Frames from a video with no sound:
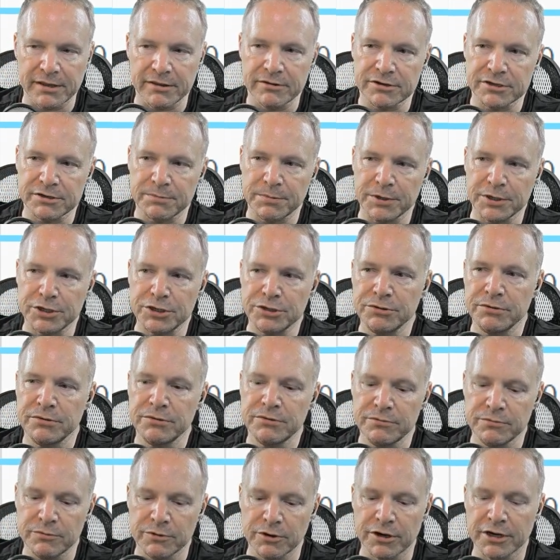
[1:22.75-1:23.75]
There should be
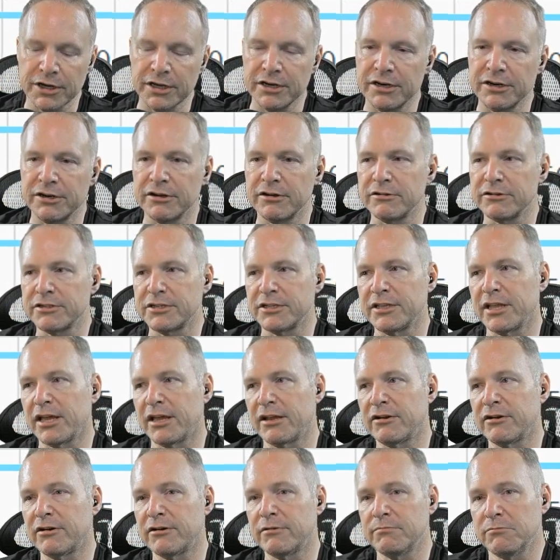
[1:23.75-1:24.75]
two working adults in that
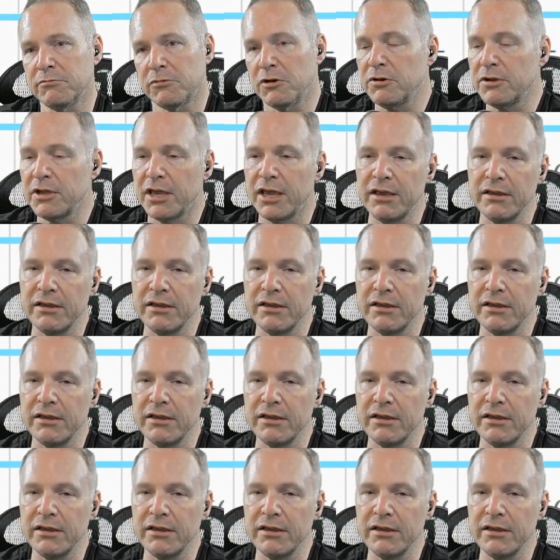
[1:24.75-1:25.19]
home, okay?